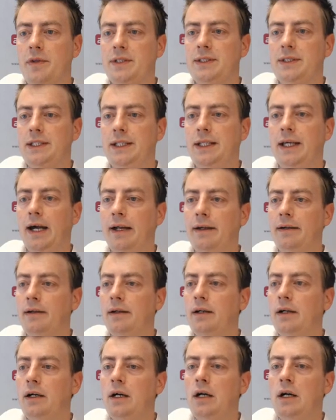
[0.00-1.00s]
the
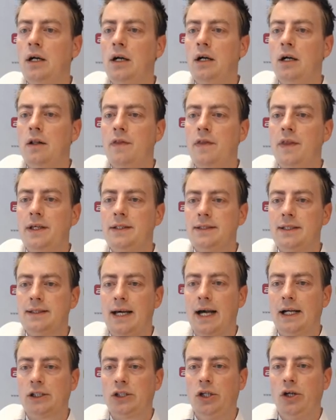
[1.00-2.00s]
CDN. This is
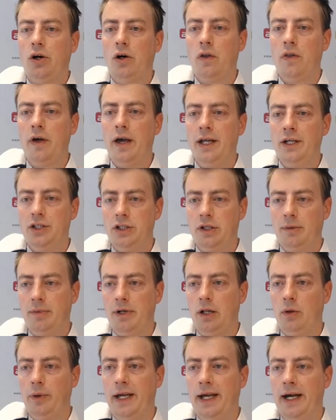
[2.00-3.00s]
actually all the
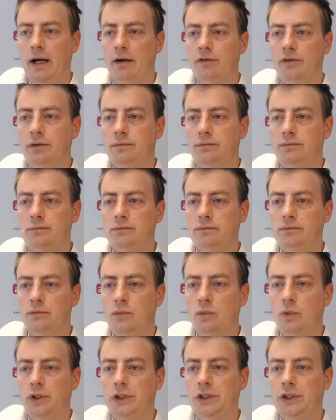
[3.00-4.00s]
HTML we have,
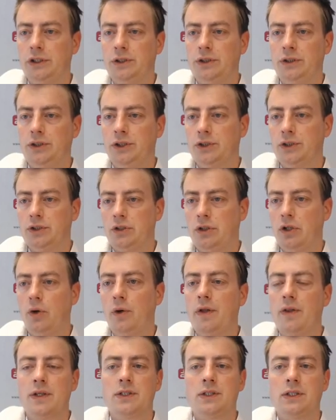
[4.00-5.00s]
which is just
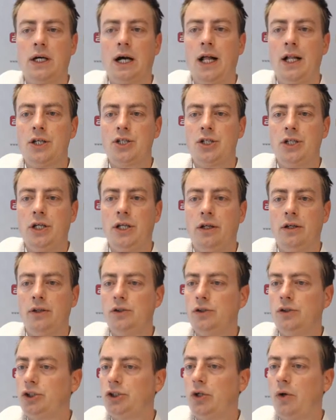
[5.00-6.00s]
loading the style sheet
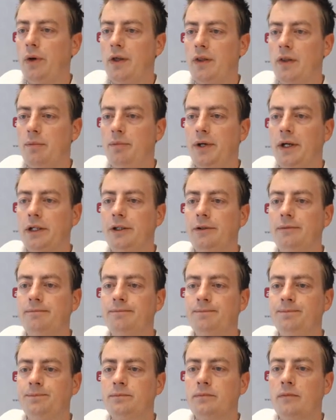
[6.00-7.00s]
and showing the
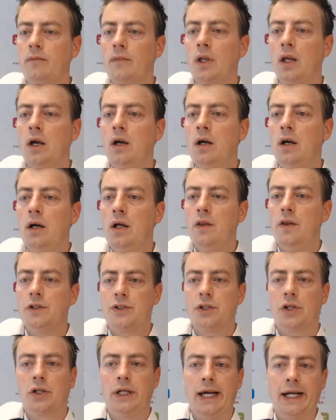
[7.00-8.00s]
picker. There's
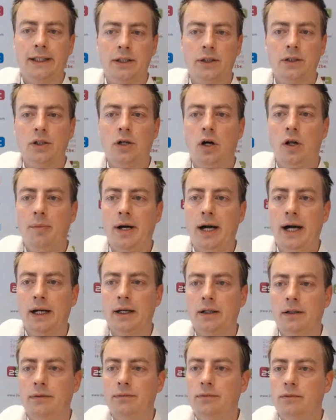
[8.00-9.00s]
the connected
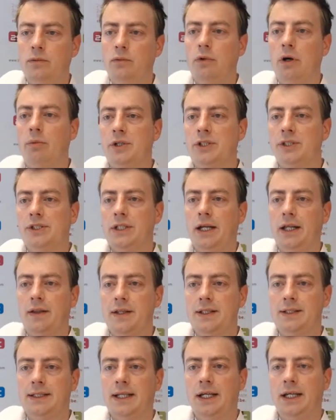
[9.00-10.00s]
callback where we're setting
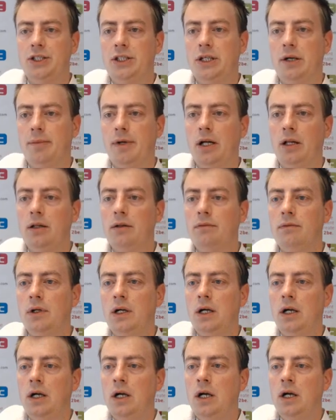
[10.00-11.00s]
this HTML.
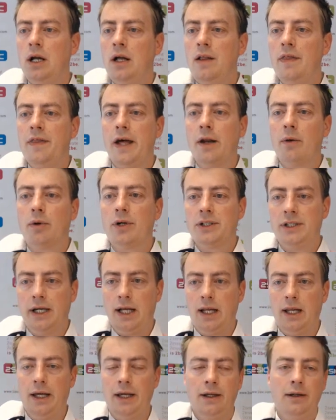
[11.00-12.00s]
Then we're
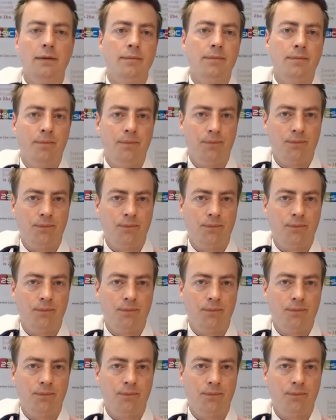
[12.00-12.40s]
telling